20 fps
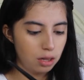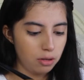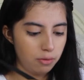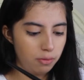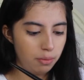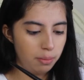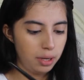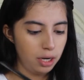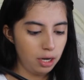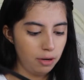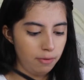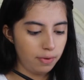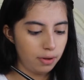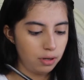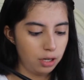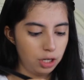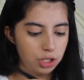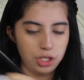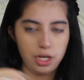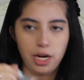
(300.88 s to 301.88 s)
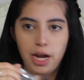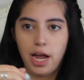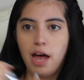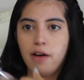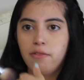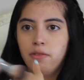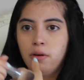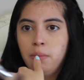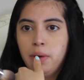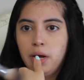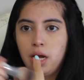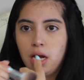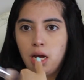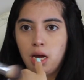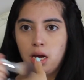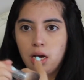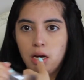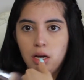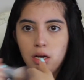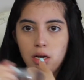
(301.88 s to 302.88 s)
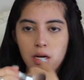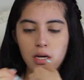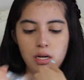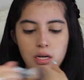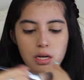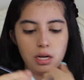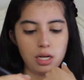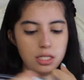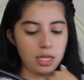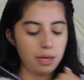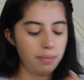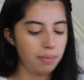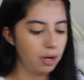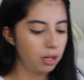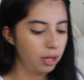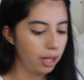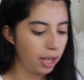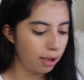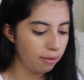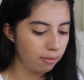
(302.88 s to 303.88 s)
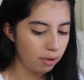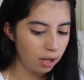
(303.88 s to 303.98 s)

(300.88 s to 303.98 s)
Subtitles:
the remaining foundation I have on my hand, because I barely have